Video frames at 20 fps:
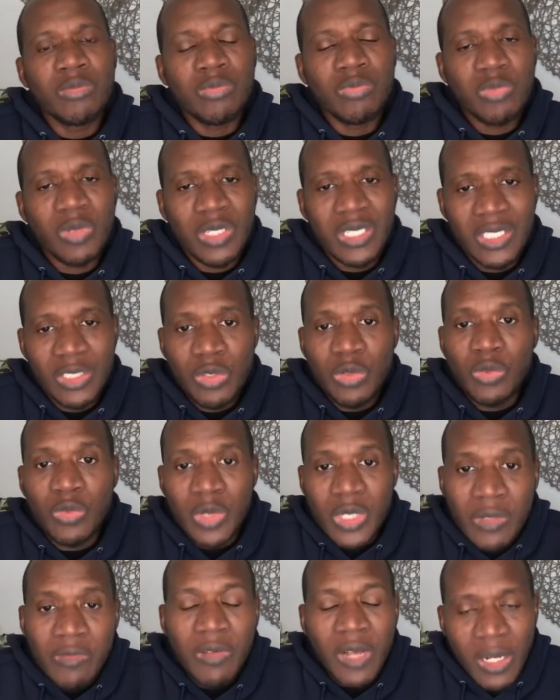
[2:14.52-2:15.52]
we need to
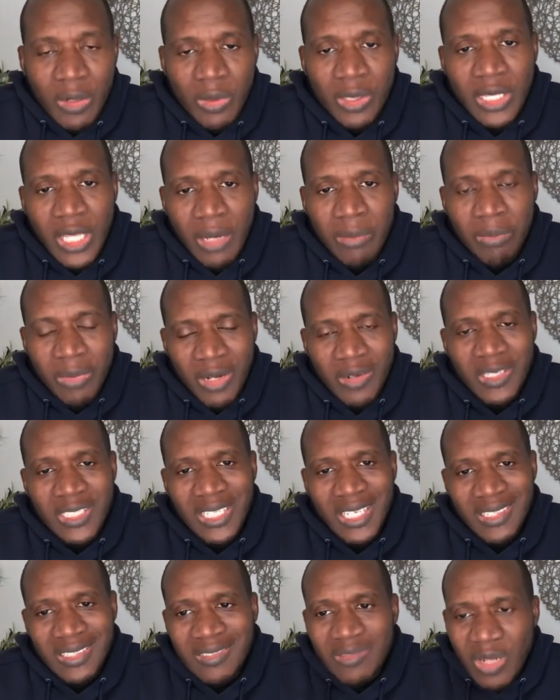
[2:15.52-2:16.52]
reevaluate that marriage
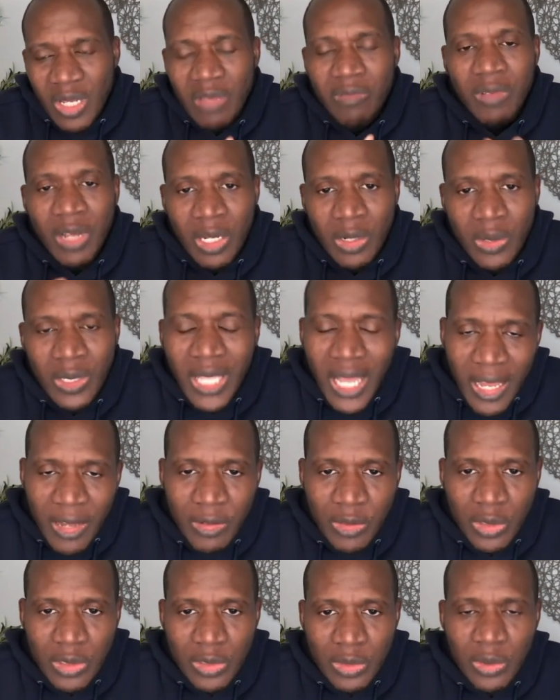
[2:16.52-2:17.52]
and reevaluate how
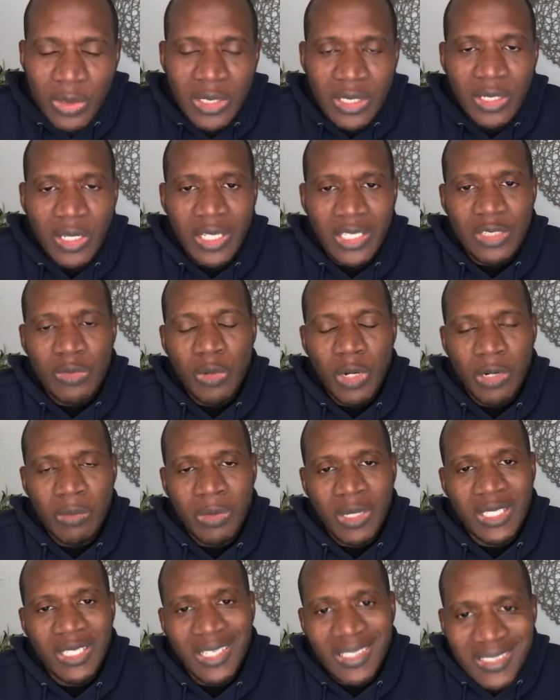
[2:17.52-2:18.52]
you're doing the
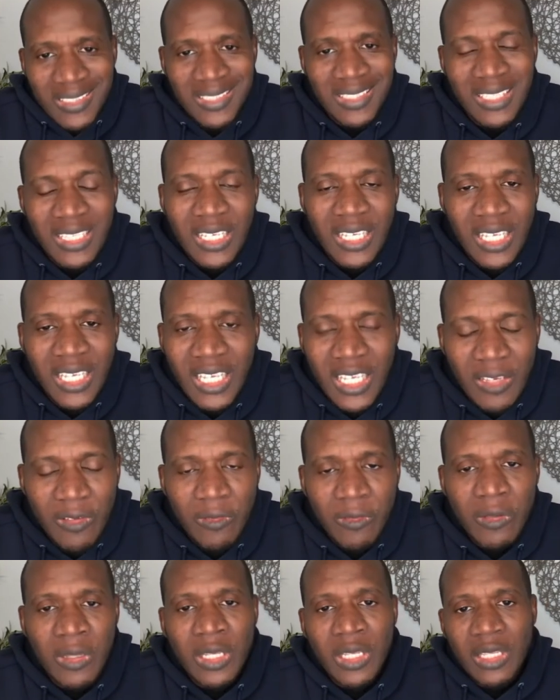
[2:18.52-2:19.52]
experiment and see
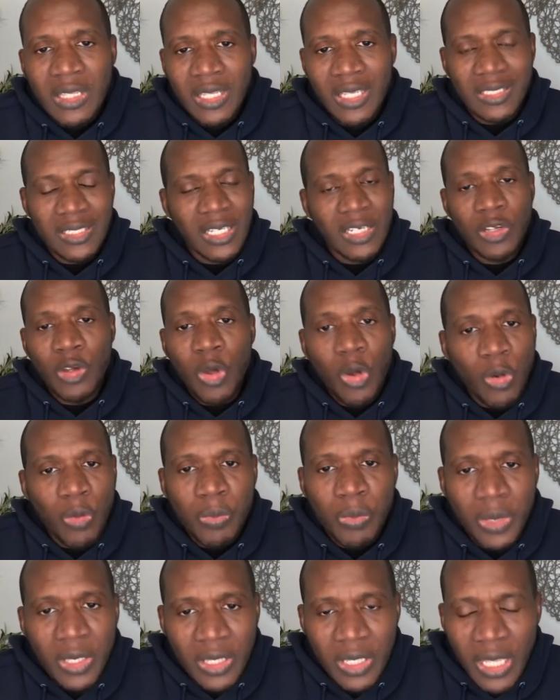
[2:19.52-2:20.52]
if there's any
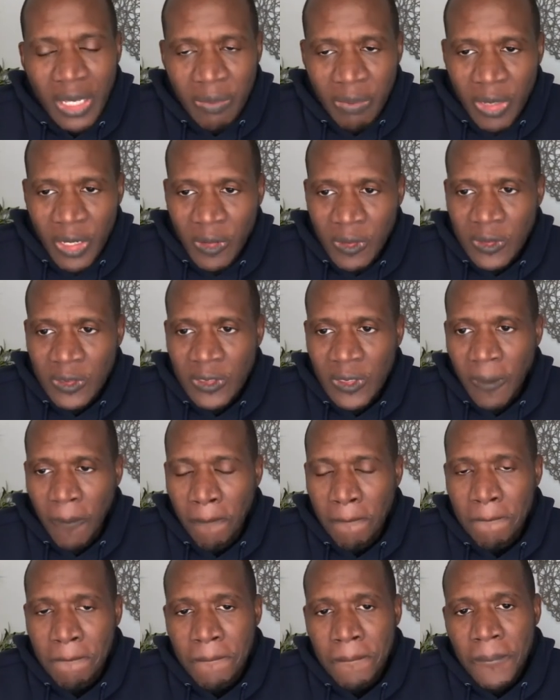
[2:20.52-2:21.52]
hope in that marriage.
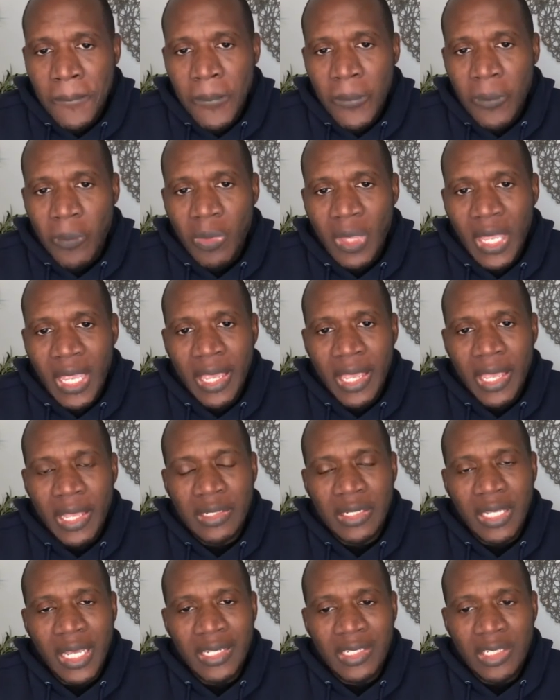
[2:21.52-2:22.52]

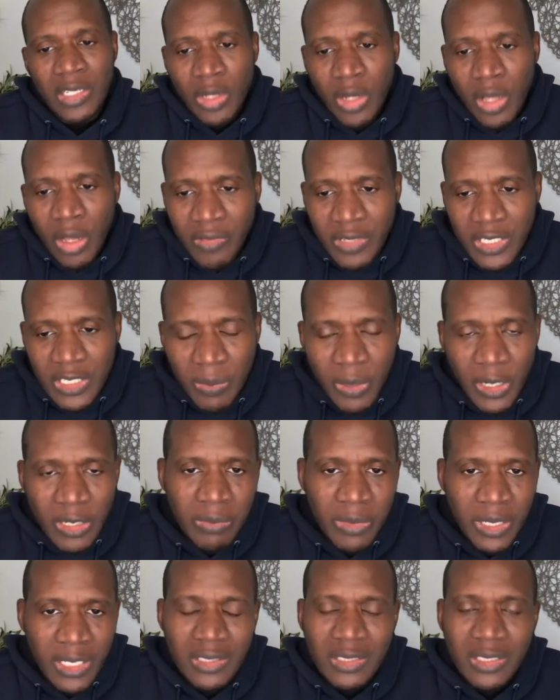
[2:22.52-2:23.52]
And the love
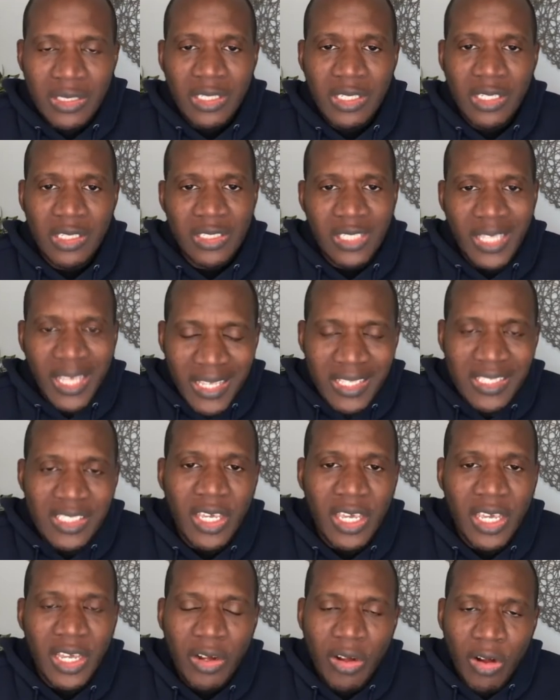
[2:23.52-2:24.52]
experiment takes
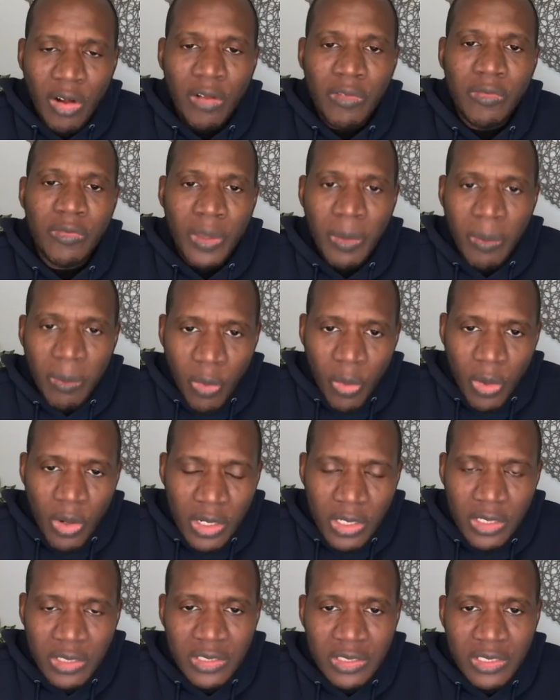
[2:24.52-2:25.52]
care of the
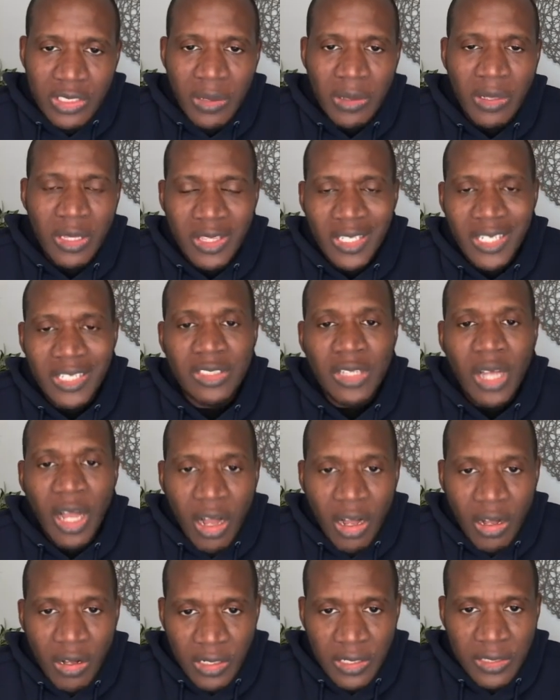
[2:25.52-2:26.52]
words, the
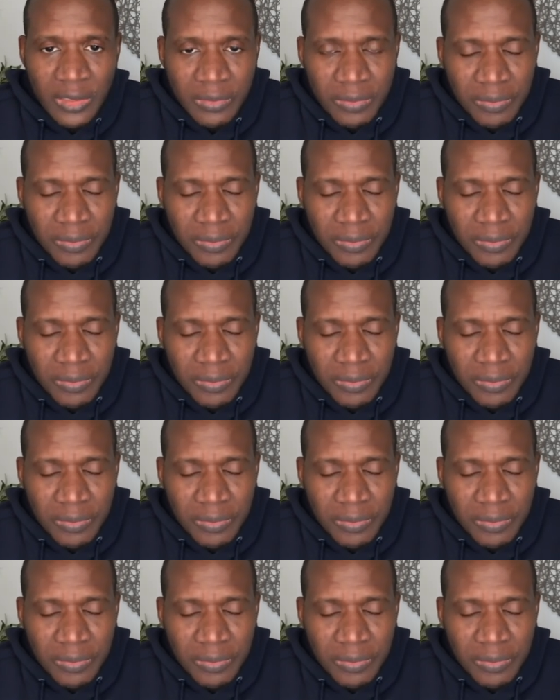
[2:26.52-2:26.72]
tongue.